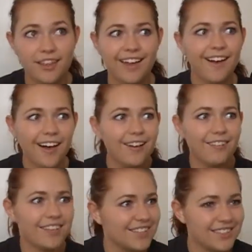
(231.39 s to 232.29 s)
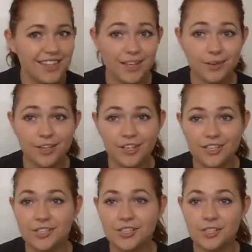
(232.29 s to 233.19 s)
Like, obviously, what are you going
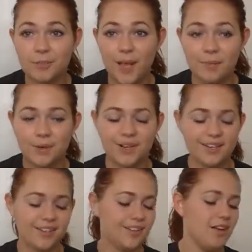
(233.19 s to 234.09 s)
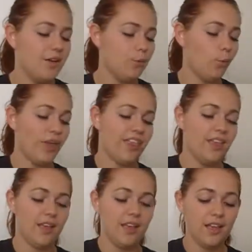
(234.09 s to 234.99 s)
to turn your paper in with
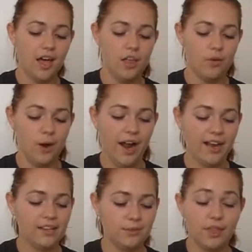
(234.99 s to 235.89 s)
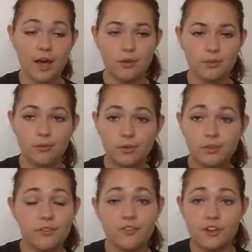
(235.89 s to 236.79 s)
otherwise, without
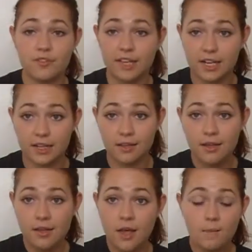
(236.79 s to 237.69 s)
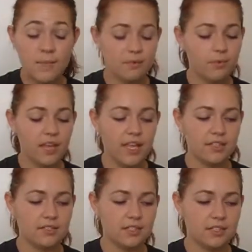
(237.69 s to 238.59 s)
the fear of it getting
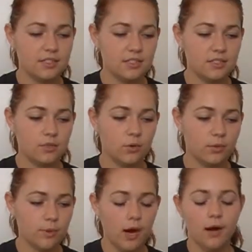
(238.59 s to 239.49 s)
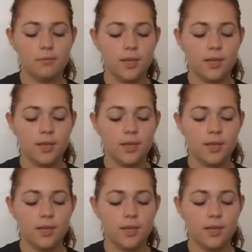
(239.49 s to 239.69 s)
misplaced and torn apart?